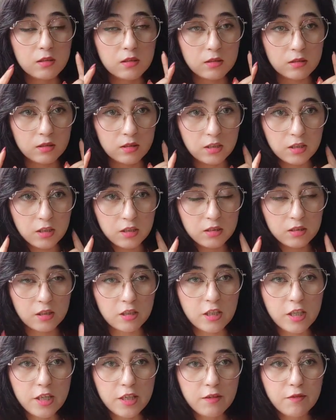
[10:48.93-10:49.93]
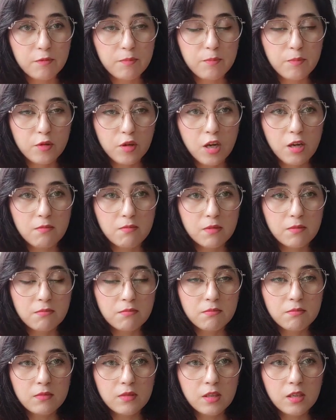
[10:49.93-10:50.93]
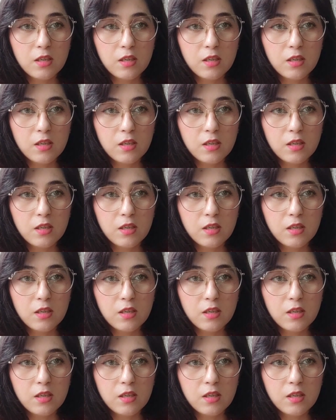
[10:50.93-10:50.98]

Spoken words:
the third problem